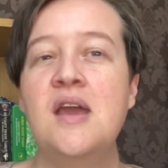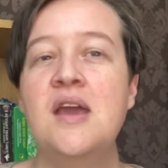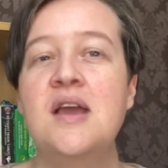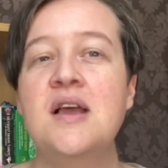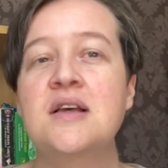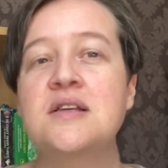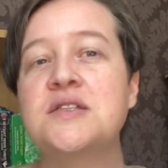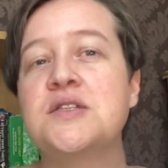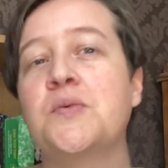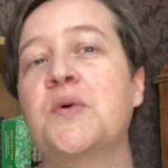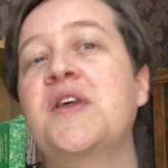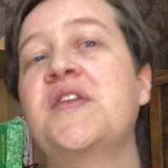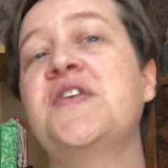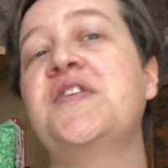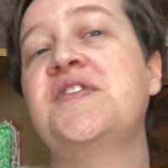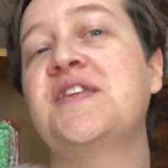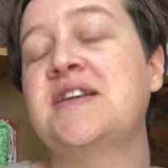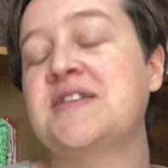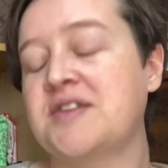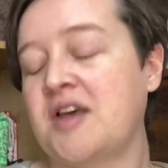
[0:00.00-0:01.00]
So one of the
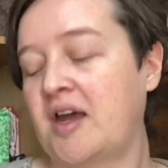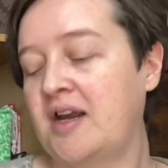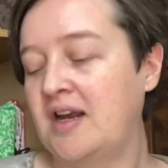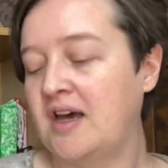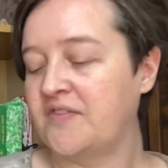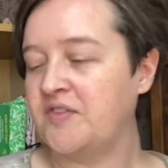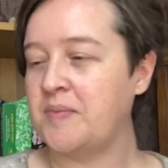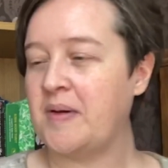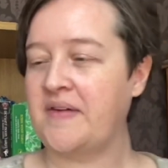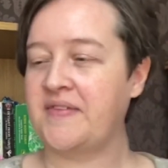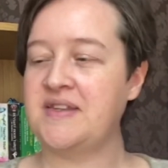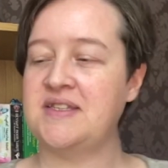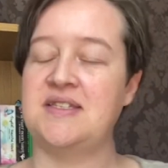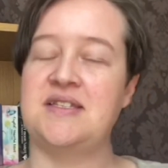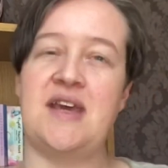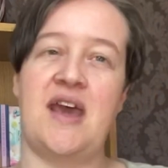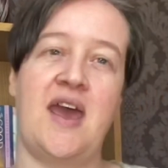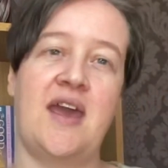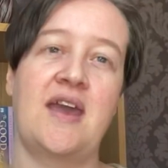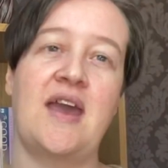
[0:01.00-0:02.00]
things I love about this
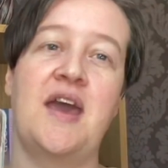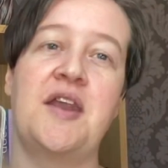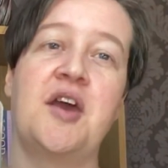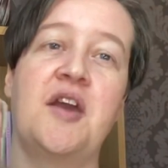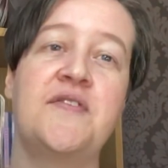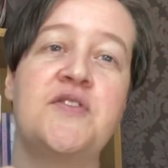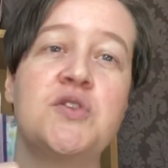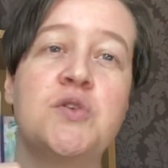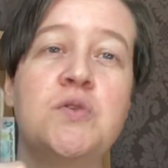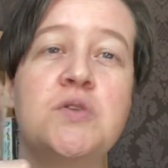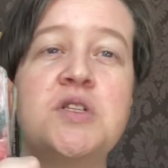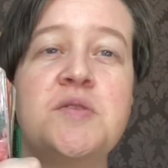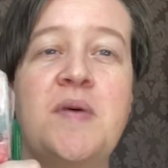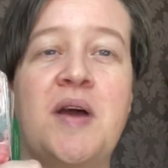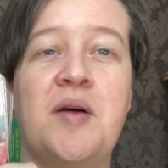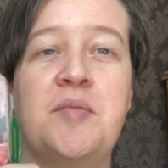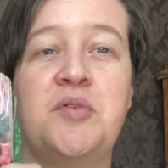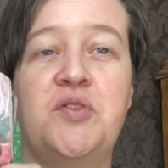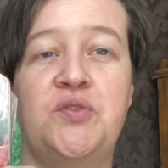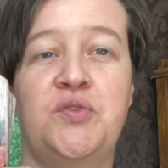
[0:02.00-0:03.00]
deck, and I've talked
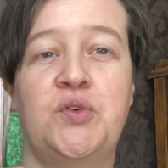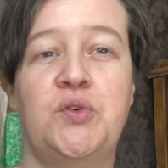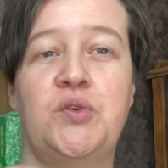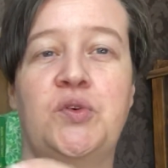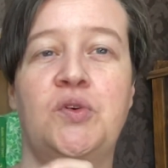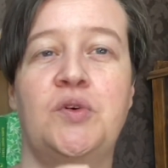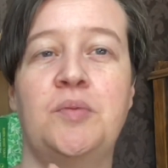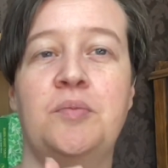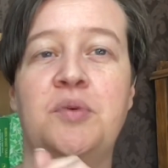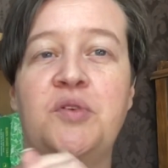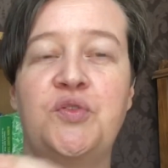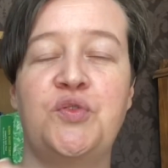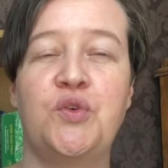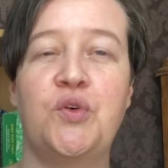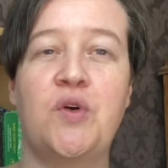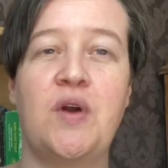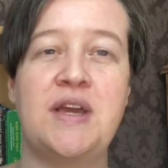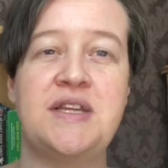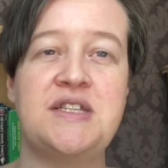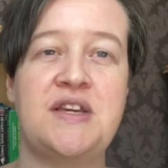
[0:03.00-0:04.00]
about
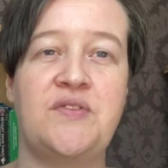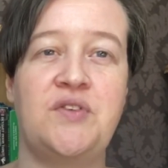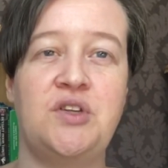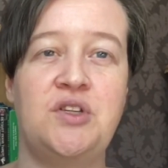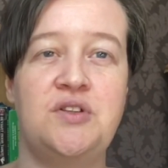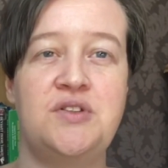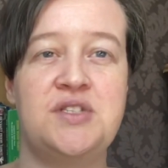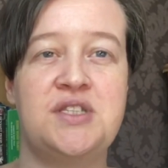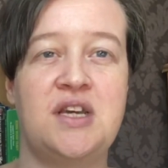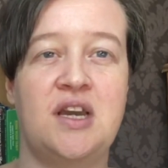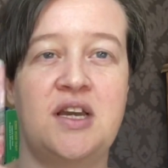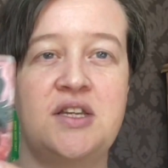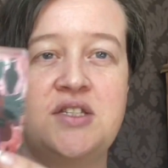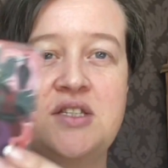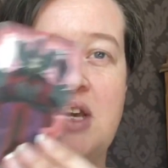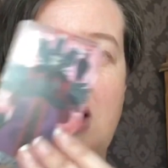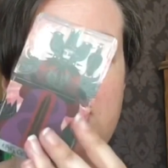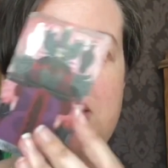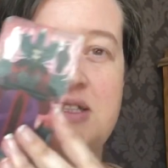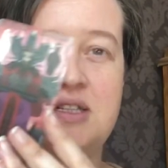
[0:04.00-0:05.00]
before I'd ever used it,
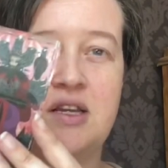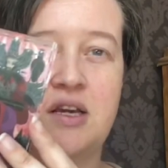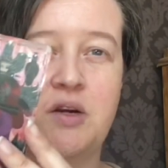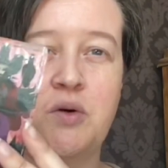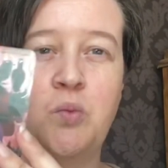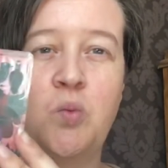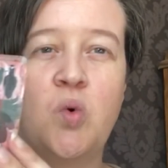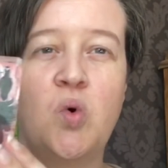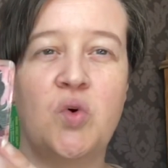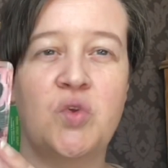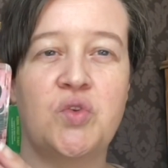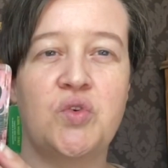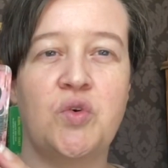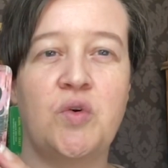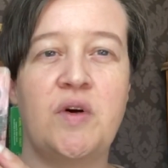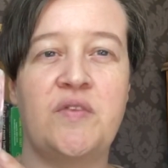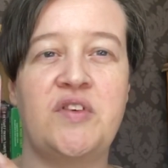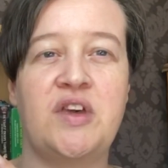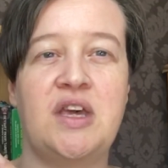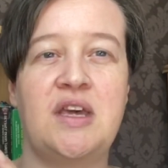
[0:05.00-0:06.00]
I did like a
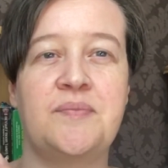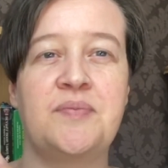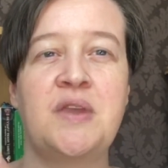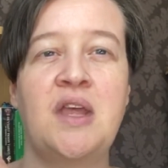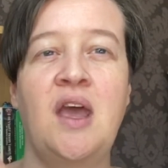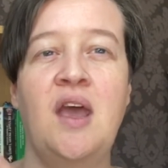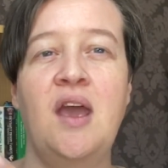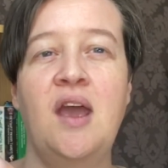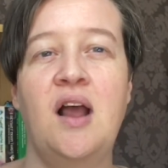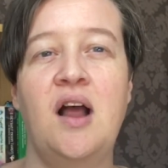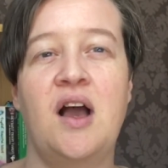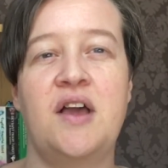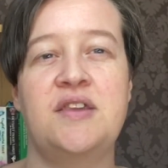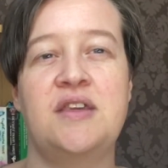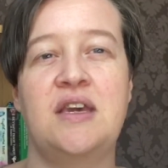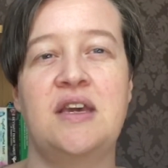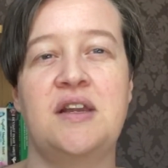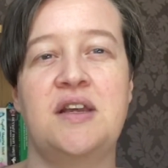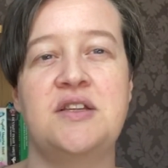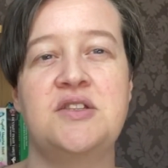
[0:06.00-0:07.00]
walkthrough of it, I
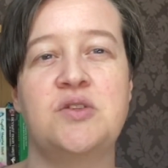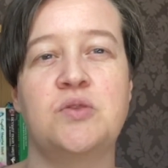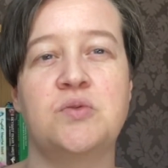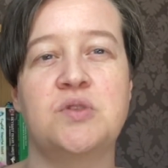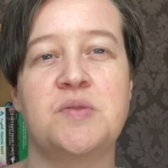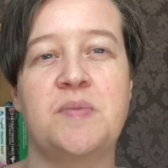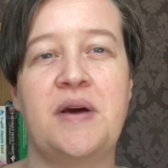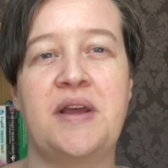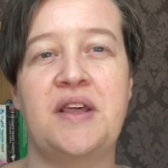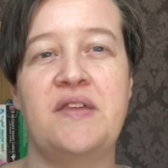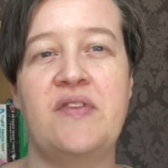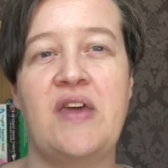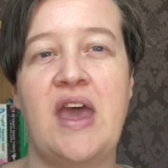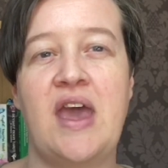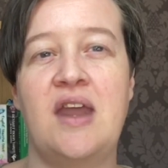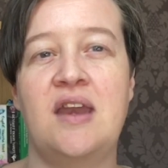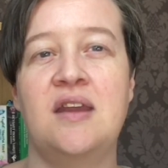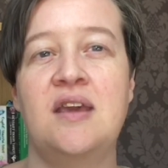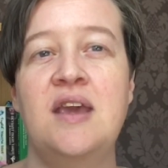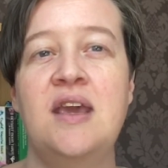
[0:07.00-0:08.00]
think, and I talked about it
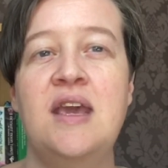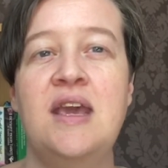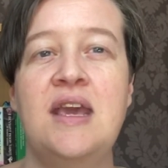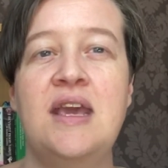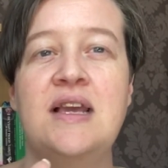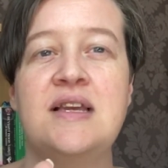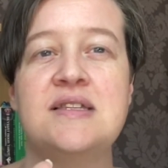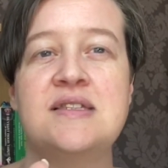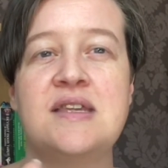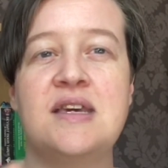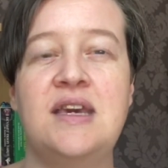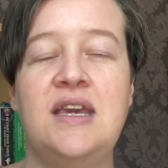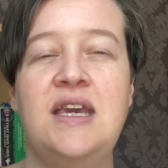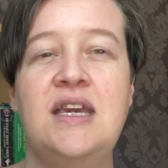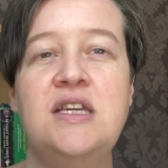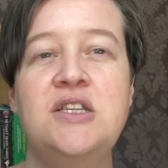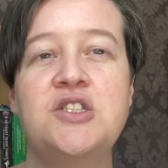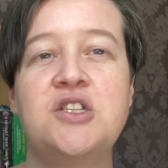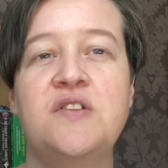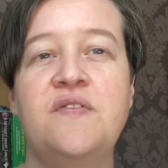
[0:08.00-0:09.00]
then, is that
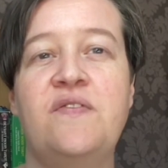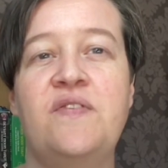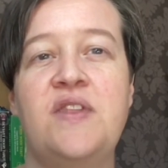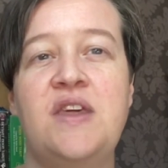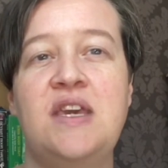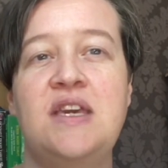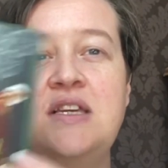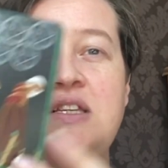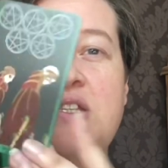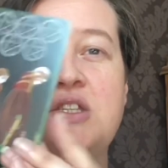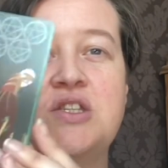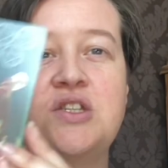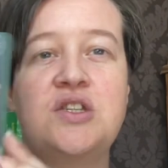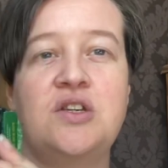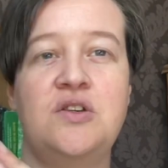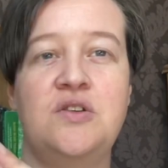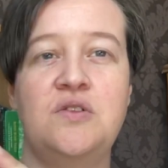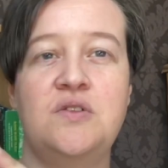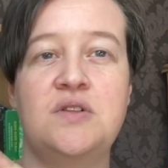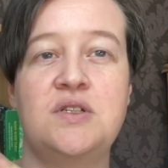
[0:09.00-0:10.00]
each of these
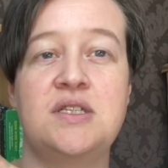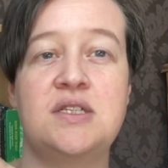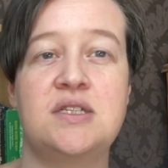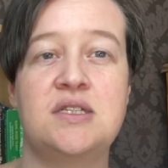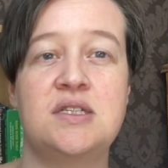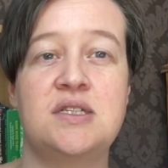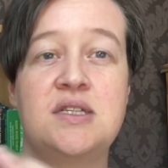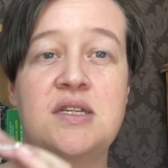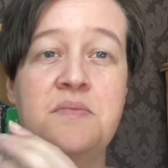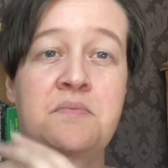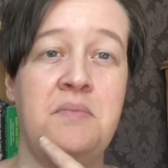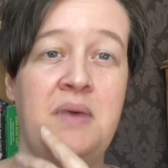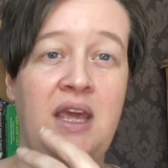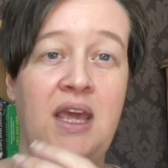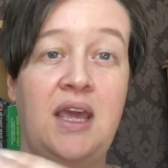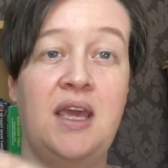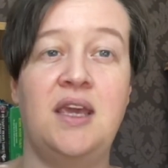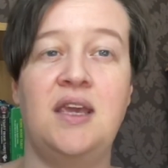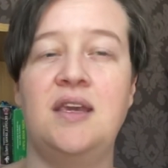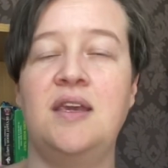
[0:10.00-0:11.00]
suits, to
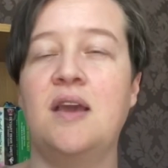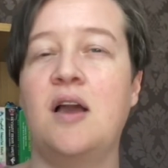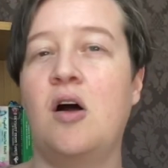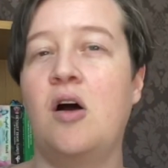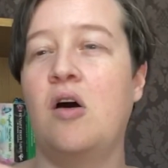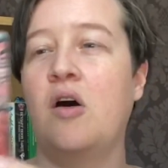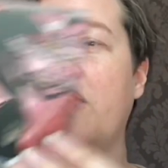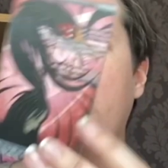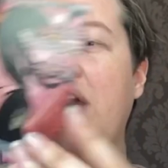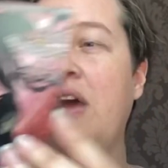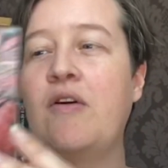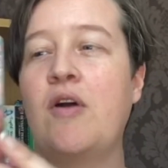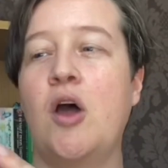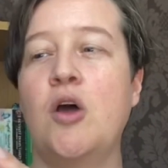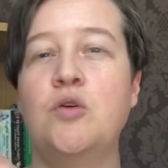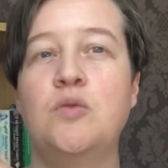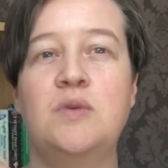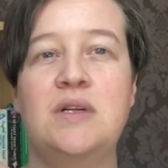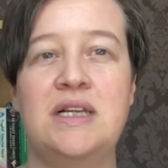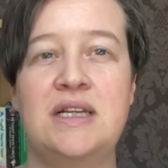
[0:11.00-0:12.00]
me, are their
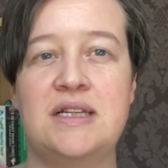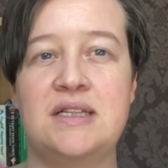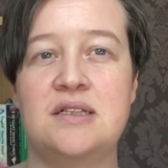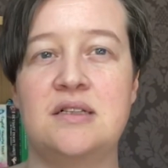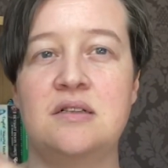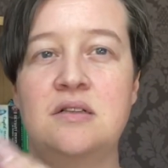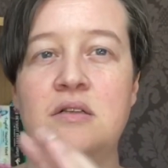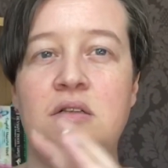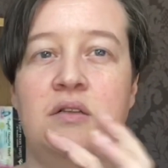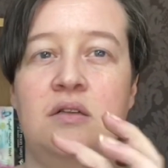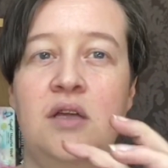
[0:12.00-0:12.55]
own little,